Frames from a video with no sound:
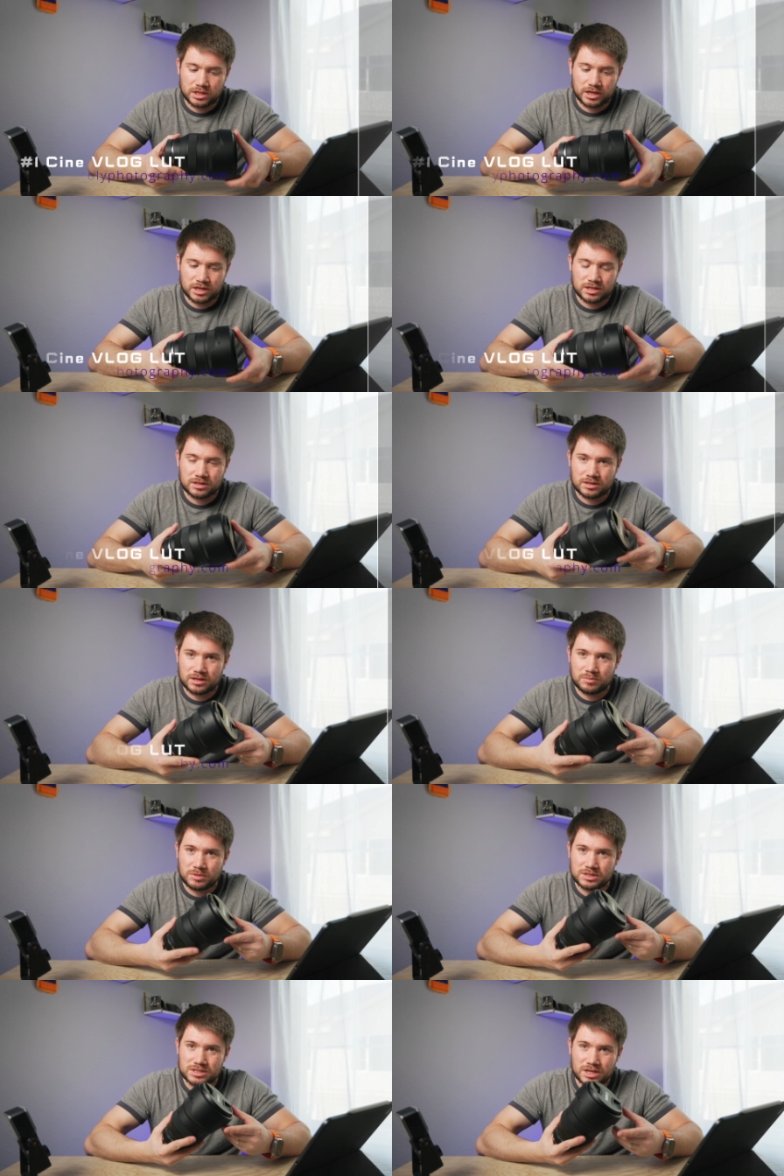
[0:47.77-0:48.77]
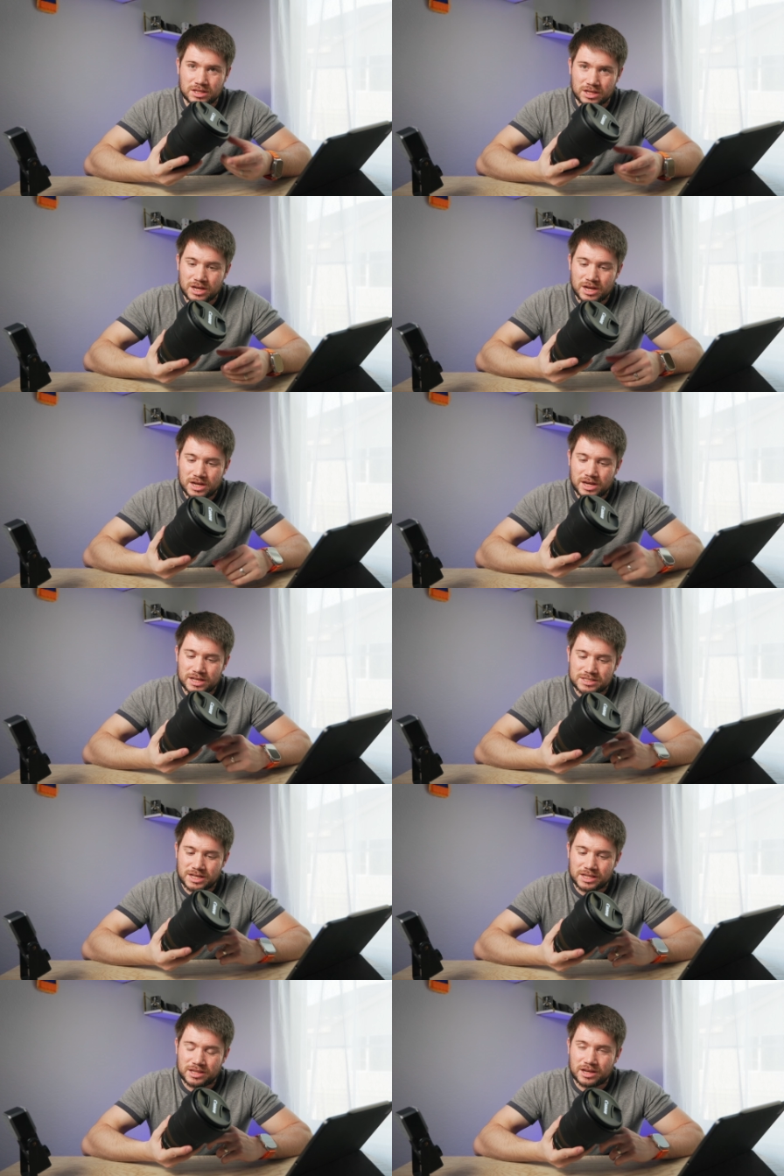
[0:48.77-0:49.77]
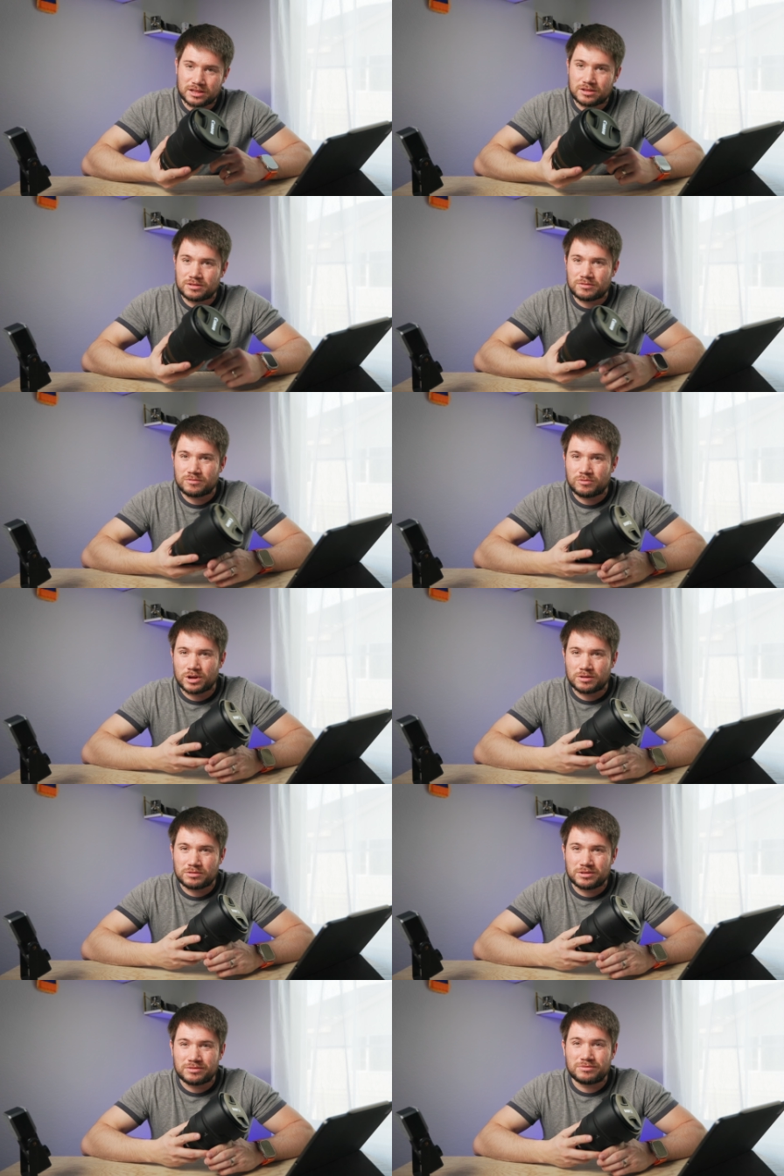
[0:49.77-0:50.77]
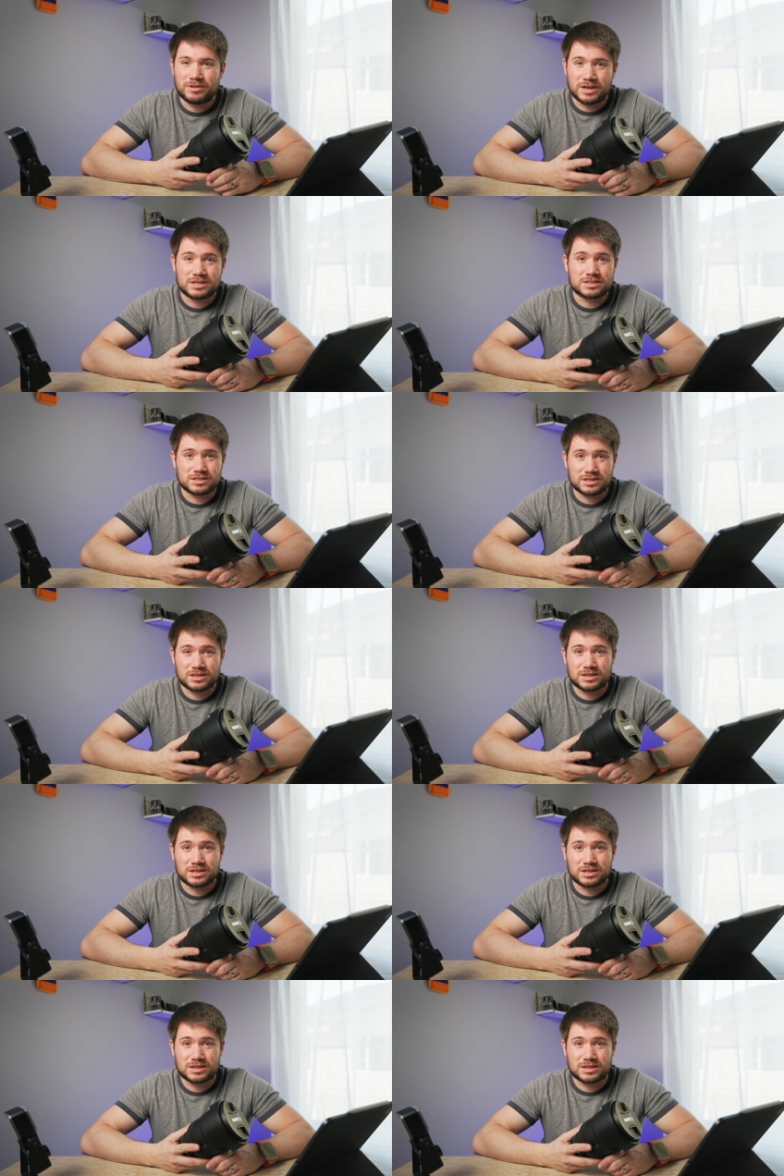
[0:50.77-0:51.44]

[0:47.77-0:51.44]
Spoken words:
Like, it means that it's not that one of the fakes